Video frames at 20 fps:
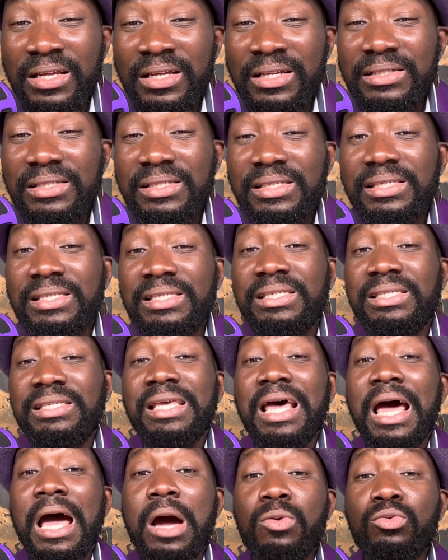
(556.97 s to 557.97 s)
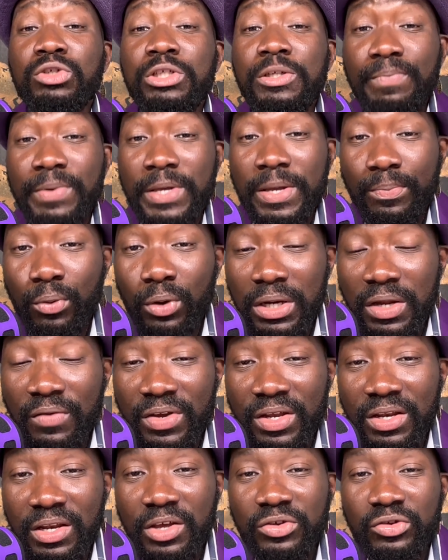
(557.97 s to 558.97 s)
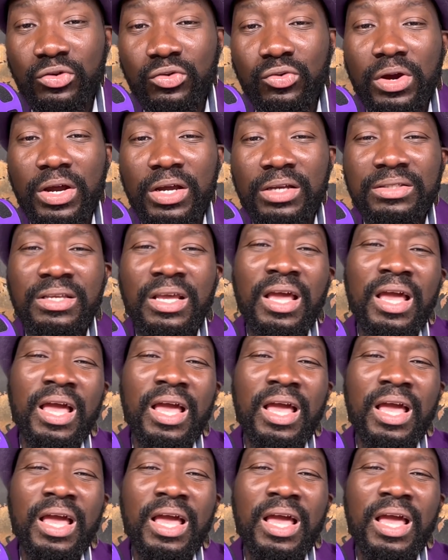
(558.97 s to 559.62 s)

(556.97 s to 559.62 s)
sound people living in the U.S.